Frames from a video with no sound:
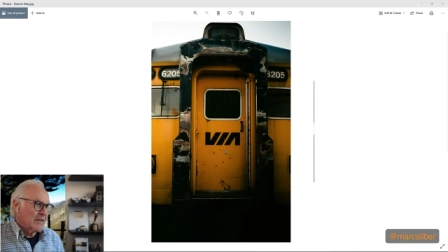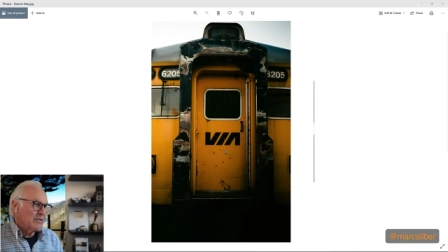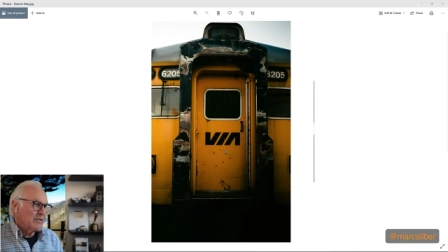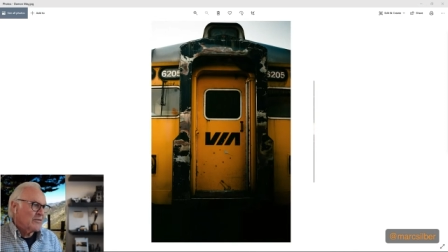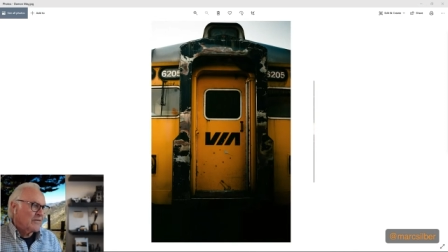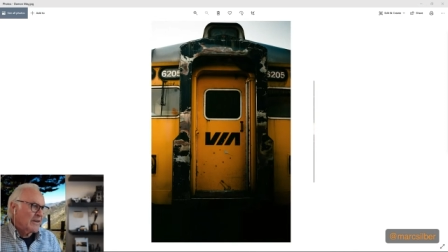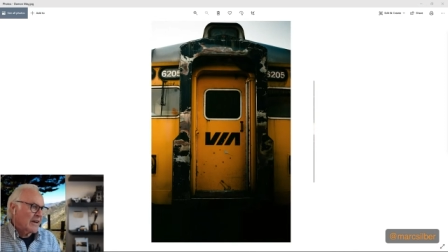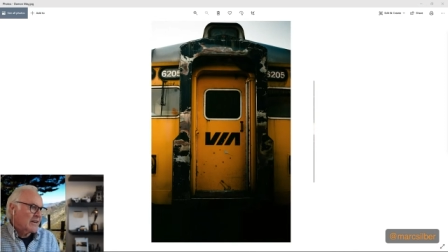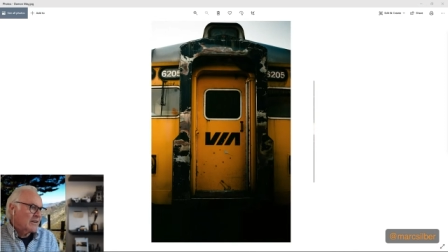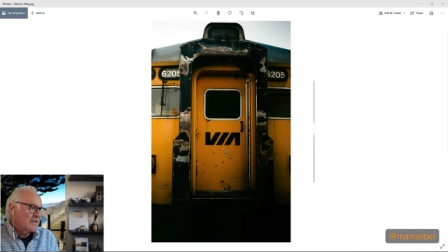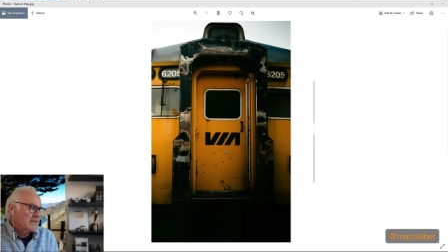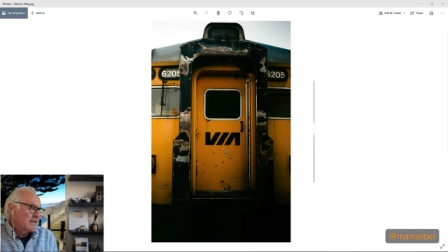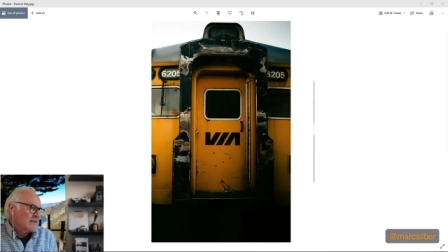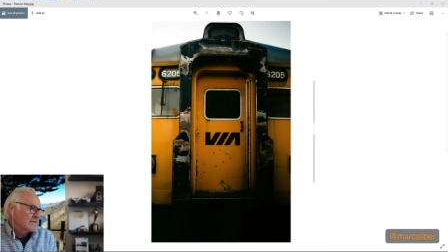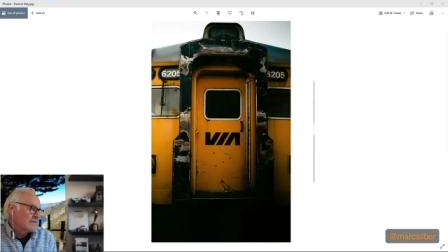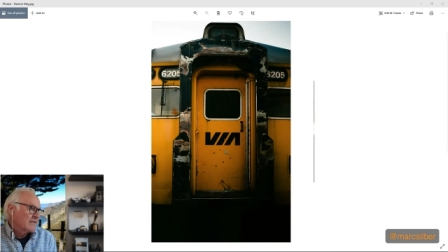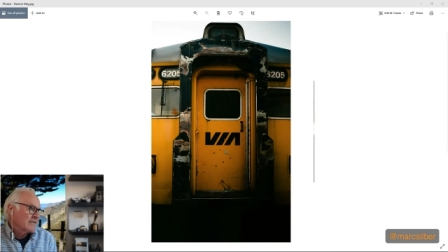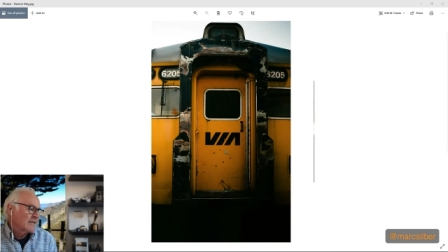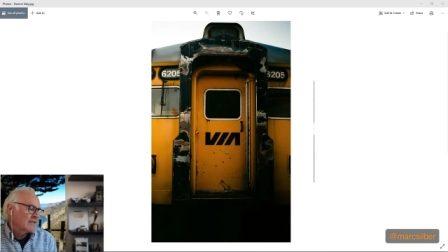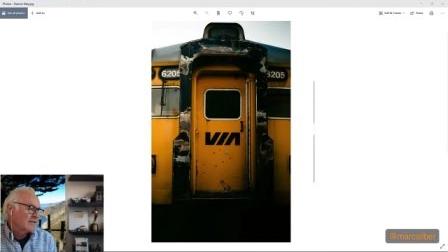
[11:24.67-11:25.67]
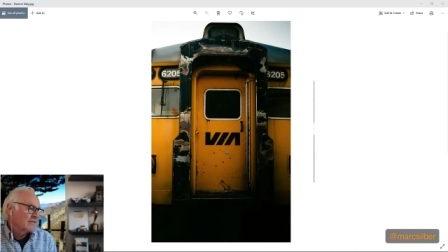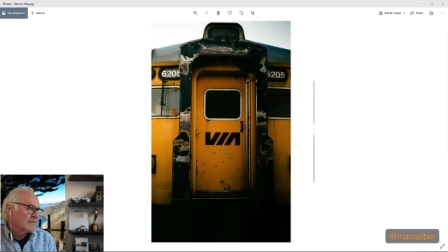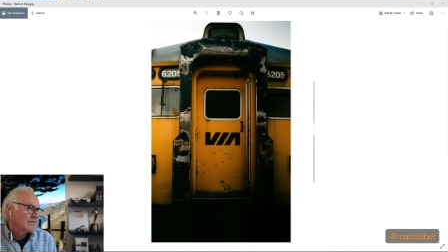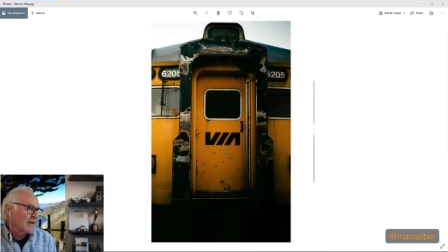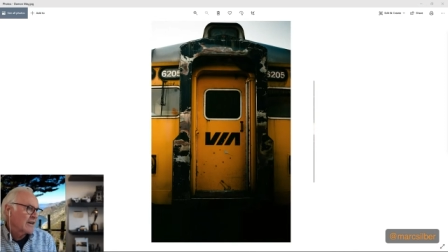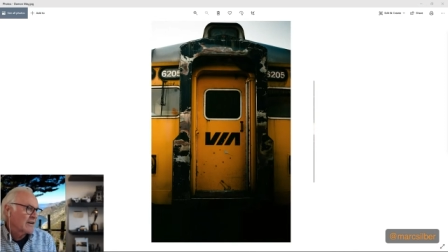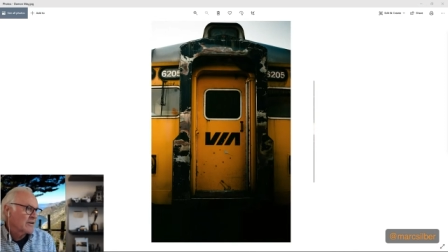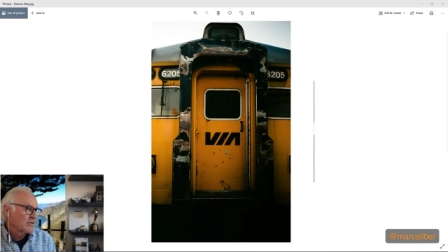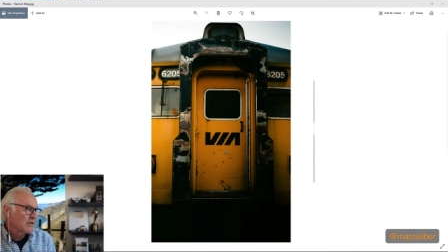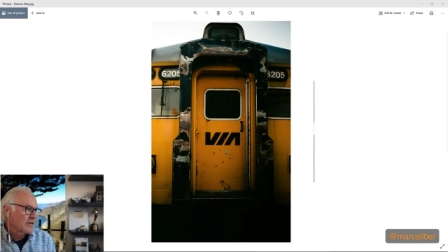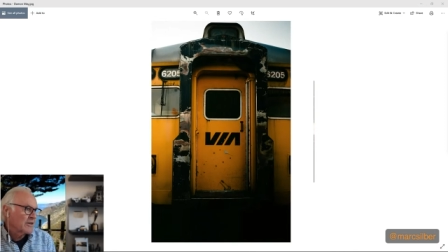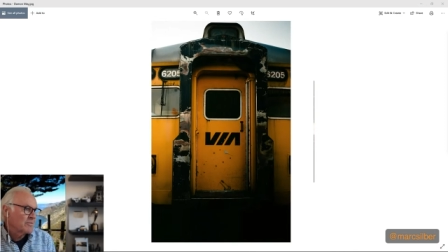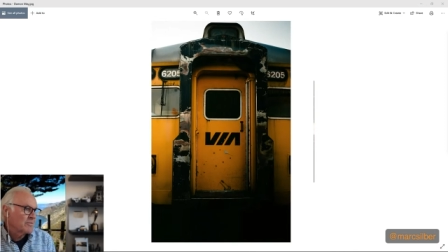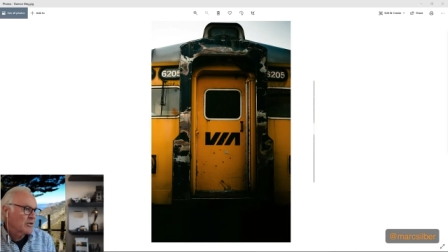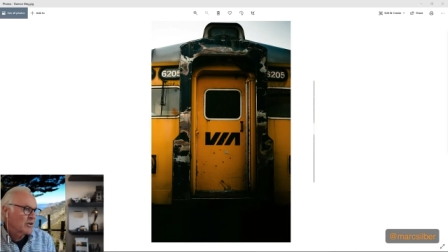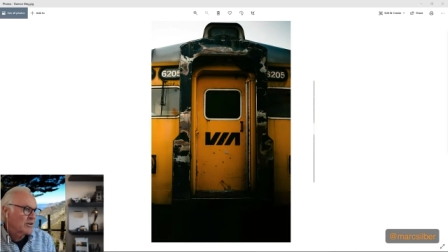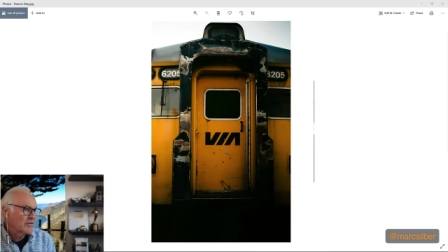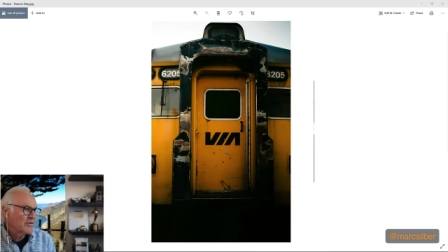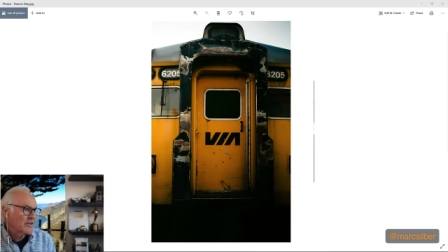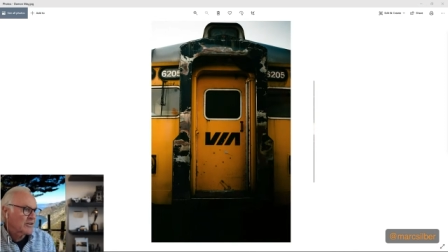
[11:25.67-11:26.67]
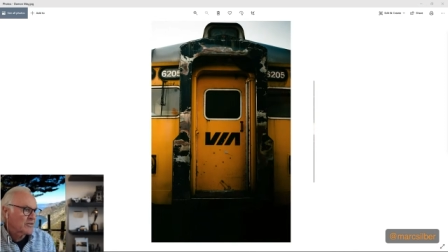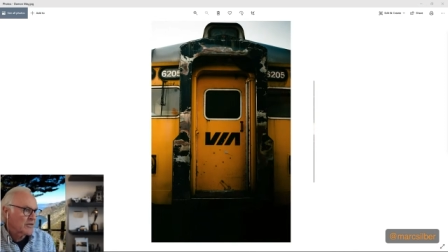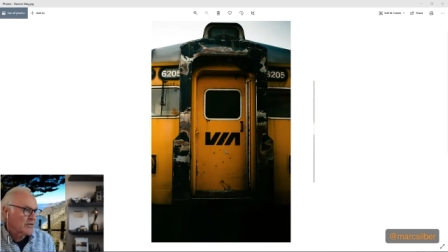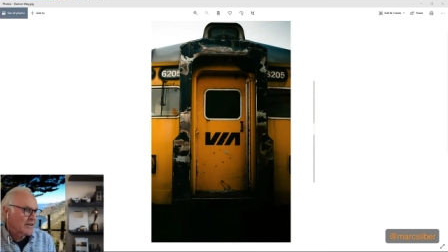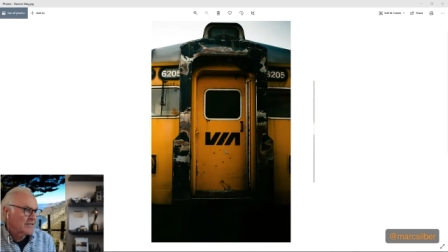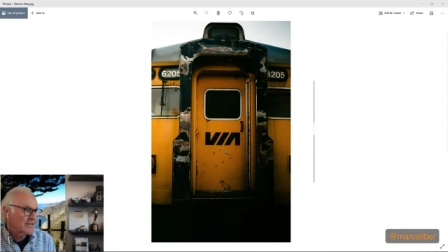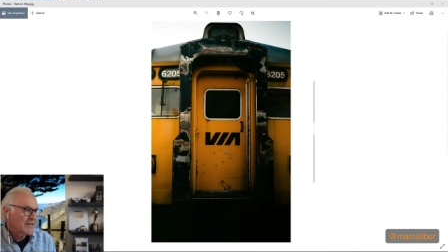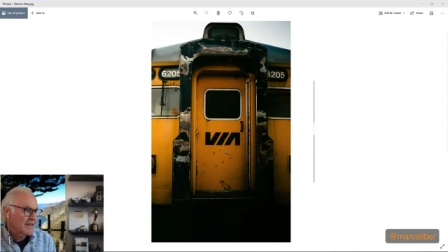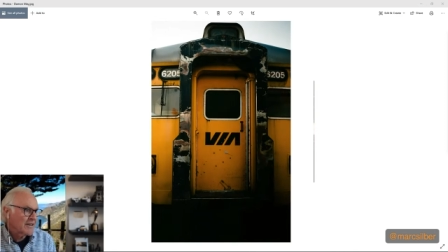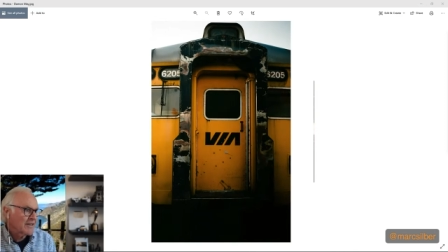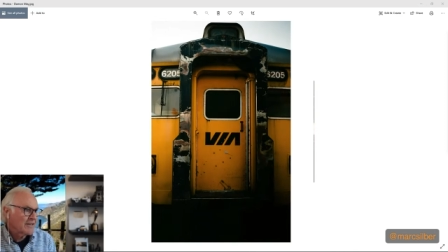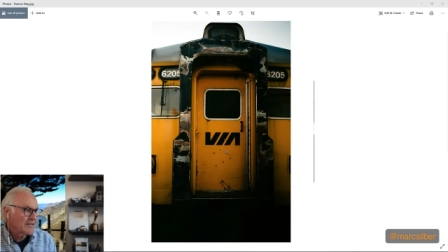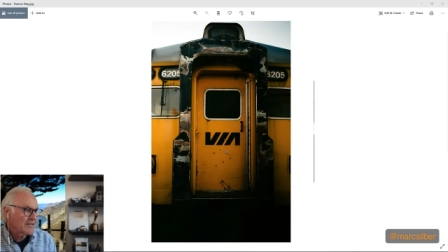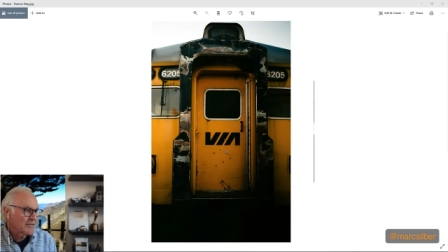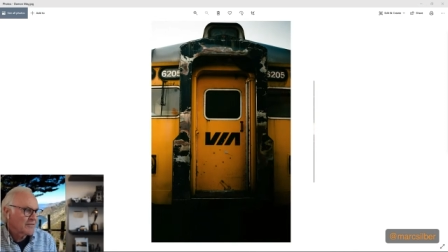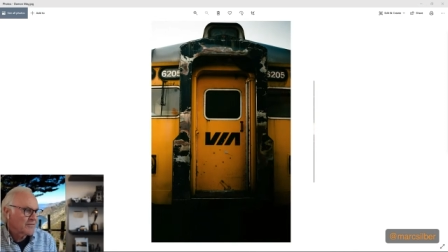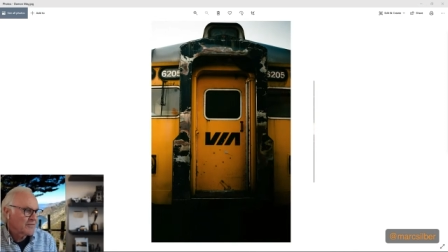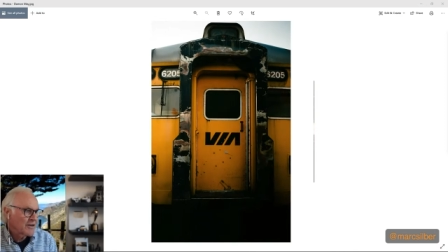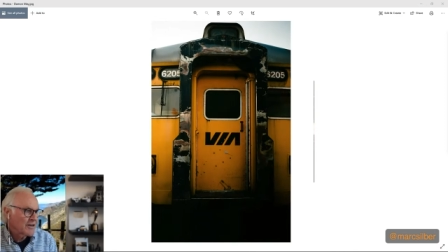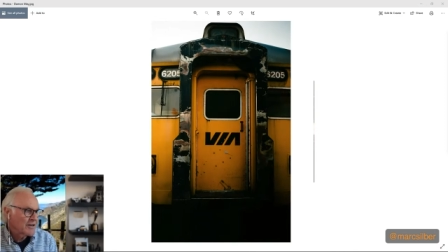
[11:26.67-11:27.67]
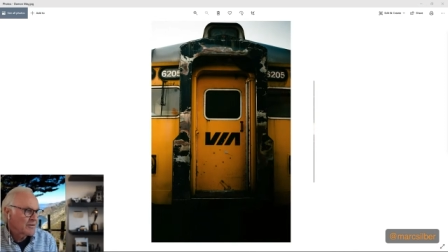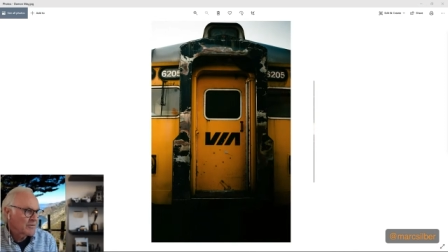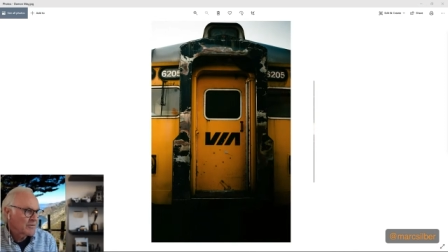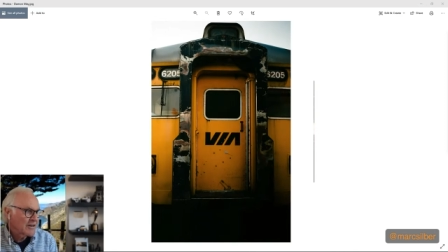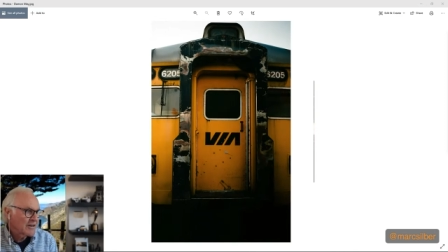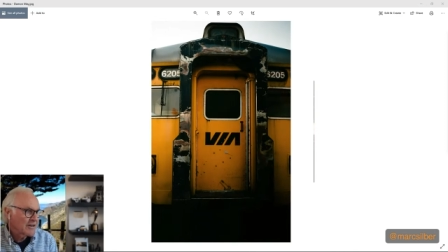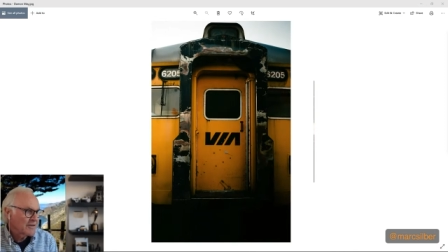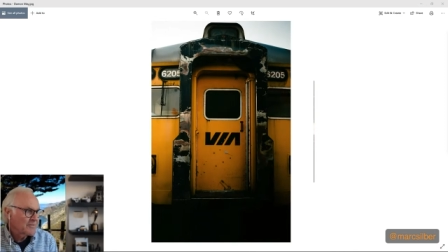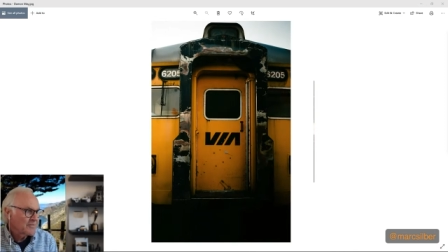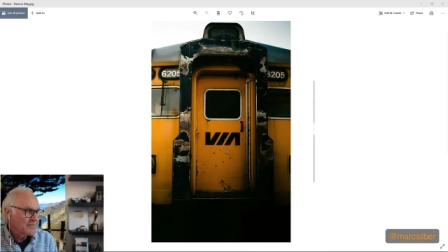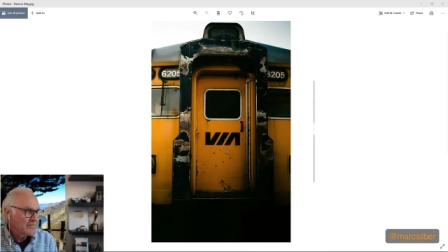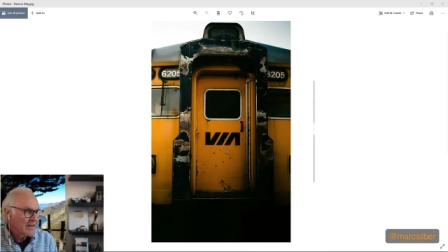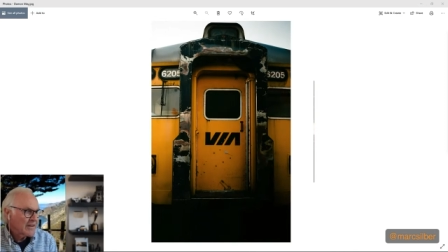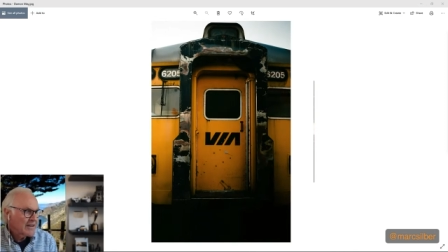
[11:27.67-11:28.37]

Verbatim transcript: and you've got a you know you've got a really perfect rectangular frame there,